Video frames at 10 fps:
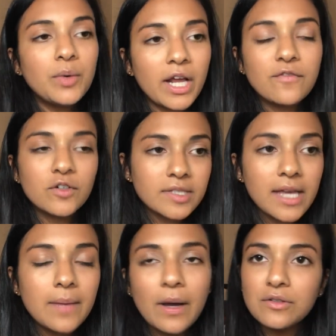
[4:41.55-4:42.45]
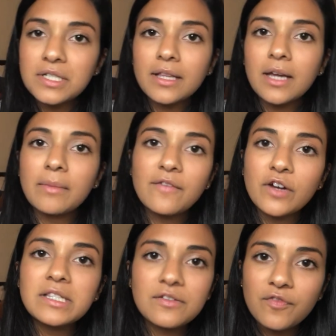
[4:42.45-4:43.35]
when I first came out to like my
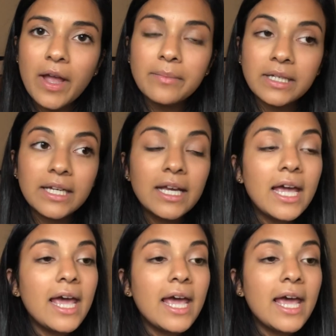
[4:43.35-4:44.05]
friends and family,